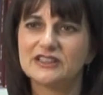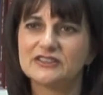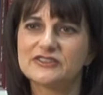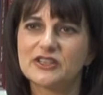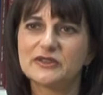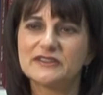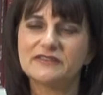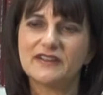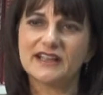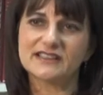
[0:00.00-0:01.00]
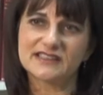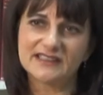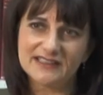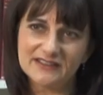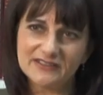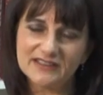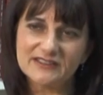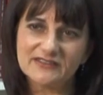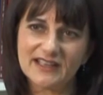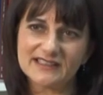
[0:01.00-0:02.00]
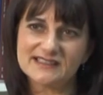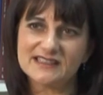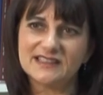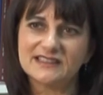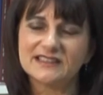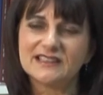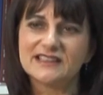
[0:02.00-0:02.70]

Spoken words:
So in fact, giving the vaccine